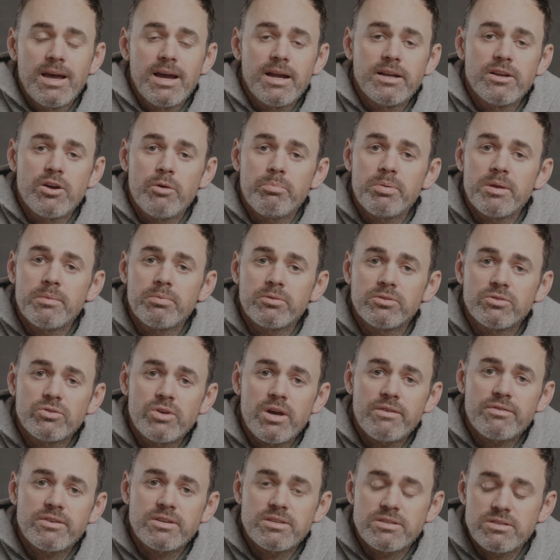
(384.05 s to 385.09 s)
I know people do
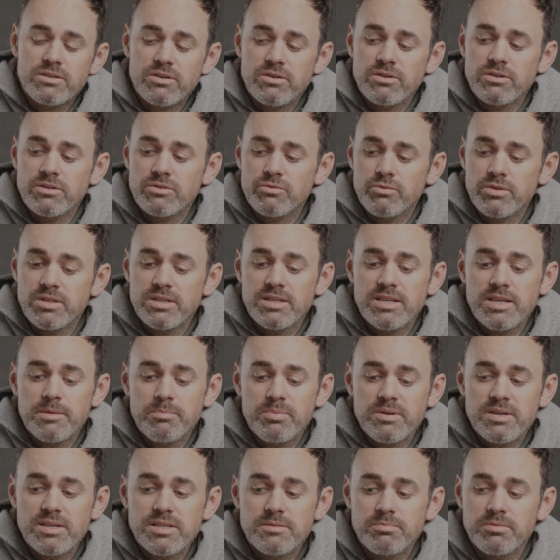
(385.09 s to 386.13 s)
have concerns with
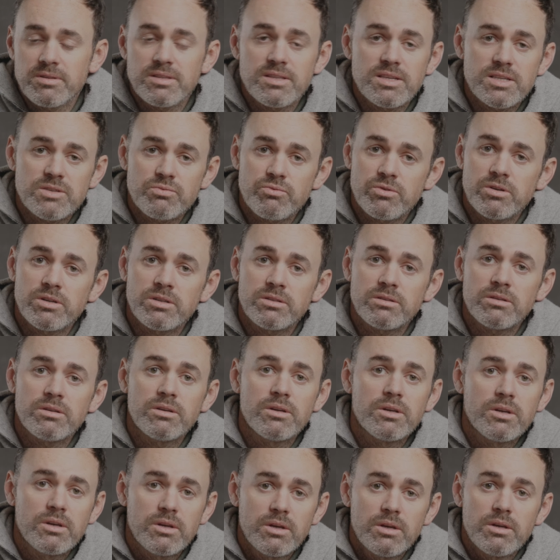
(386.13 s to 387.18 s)
teepees, but this one
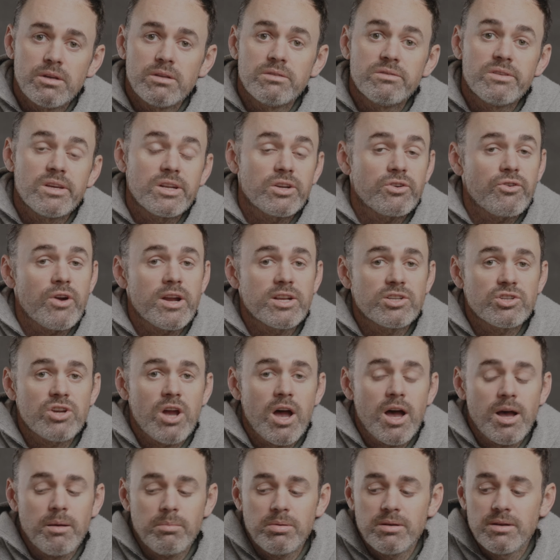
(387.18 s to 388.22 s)
did a great
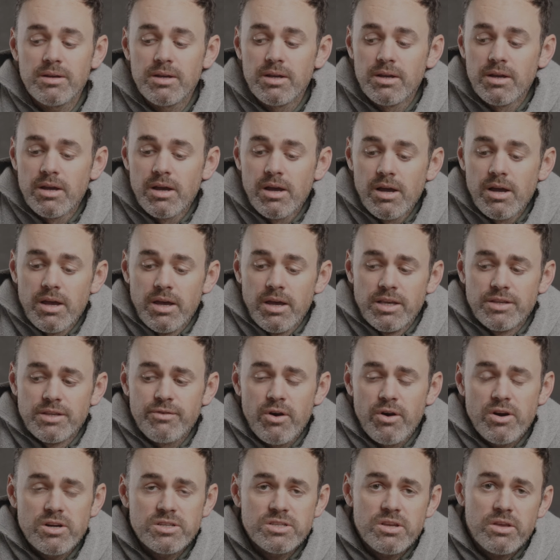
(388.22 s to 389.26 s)
job. As
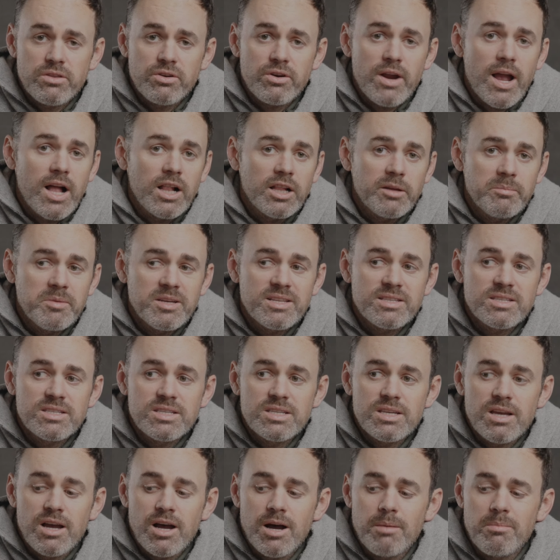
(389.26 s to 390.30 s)
far as other
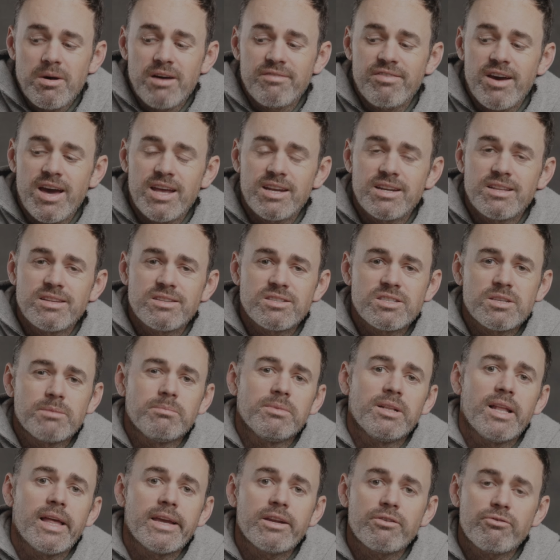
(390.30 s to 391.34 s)
elements, I've had it in
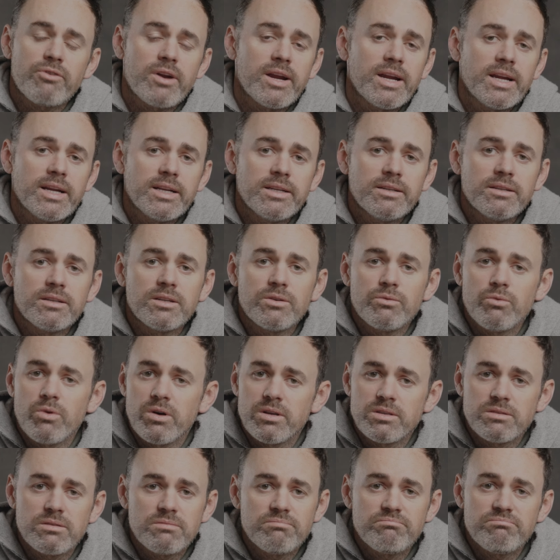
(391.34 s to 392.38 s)
some light rain, and
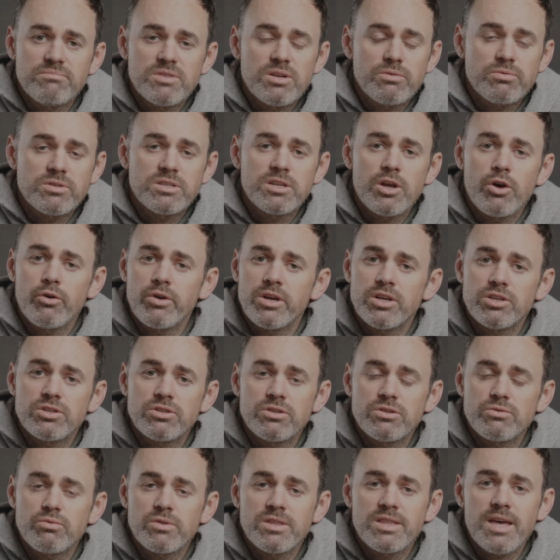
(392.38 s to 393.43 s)
there was no
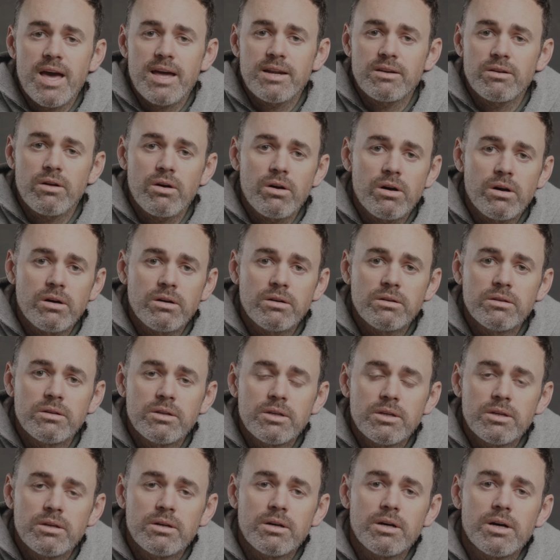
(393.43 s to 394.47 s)
issues with that at all.
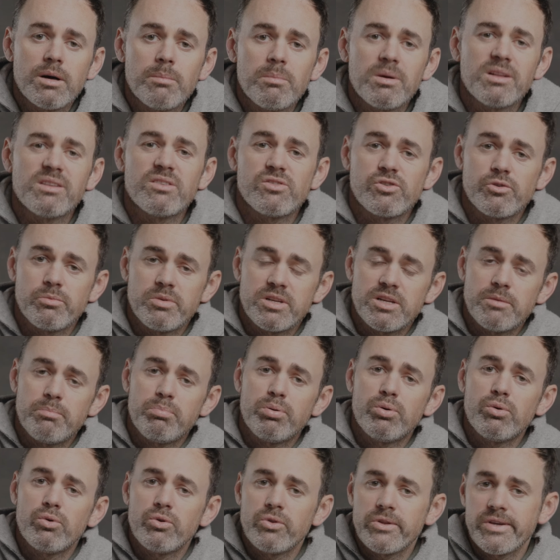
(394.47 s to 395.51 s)
A little bit of
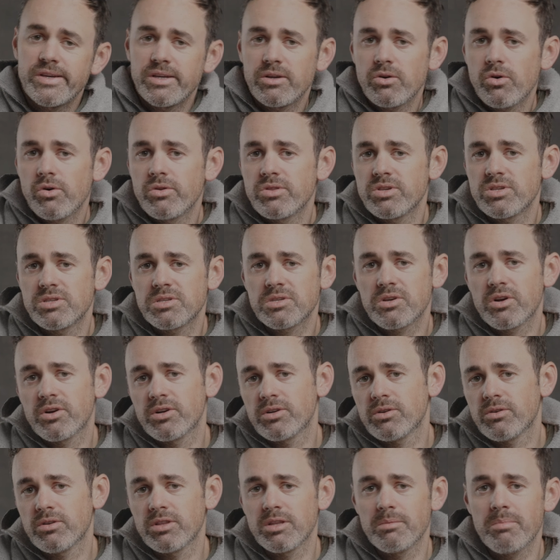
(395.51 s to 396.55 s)
pulling on the
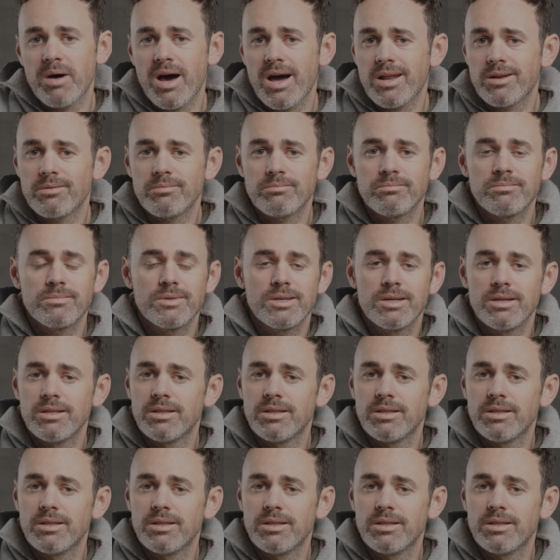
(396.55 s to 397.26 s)
skirt on the bottom.